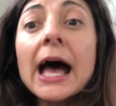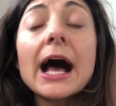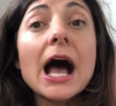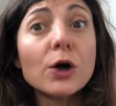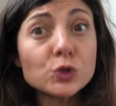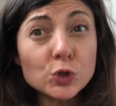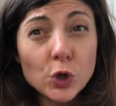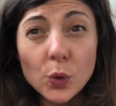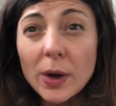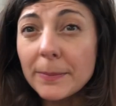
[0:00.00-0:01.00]
and how to
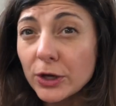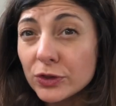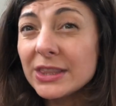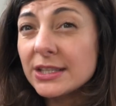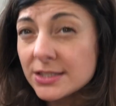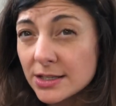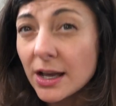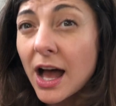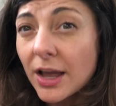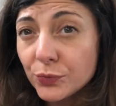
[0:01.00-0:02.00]
go about teaching
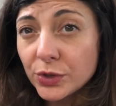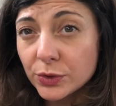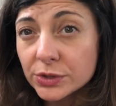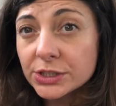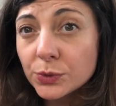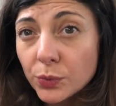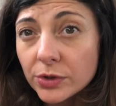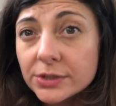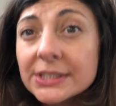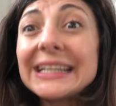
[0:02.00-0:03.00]
high frequency
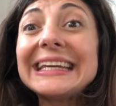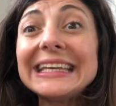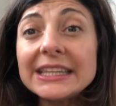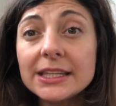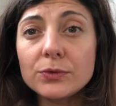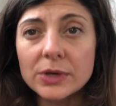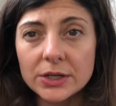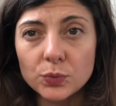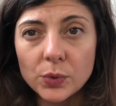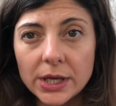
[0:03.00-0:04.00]
words in the
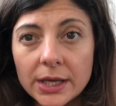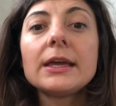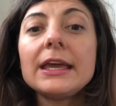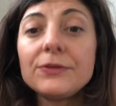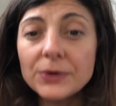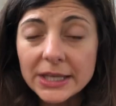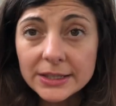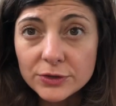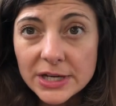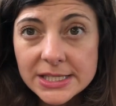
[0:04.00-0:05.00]
right way. If
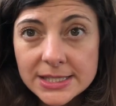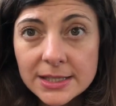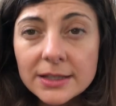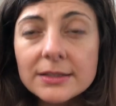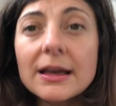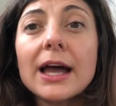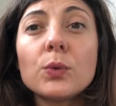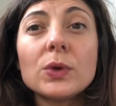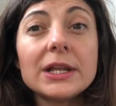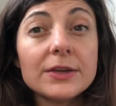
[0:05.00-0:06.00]
interested, I
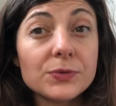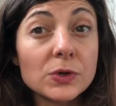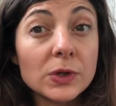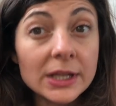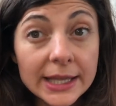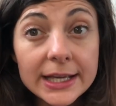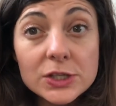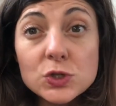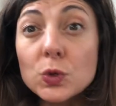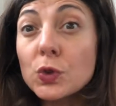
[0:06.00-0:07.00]
will leave you
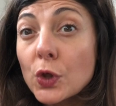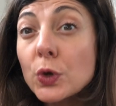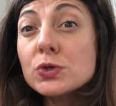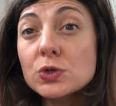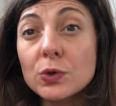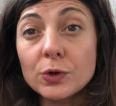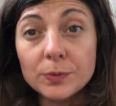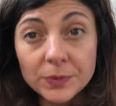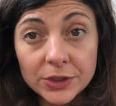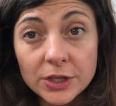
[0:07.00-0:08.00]
links to those other
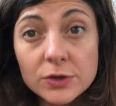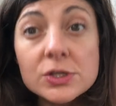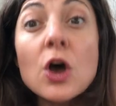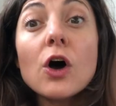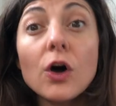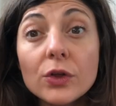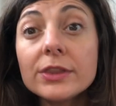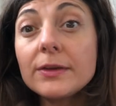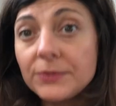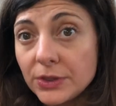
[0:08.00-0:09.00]
videos on
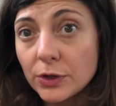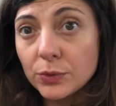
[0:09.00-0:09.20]
the video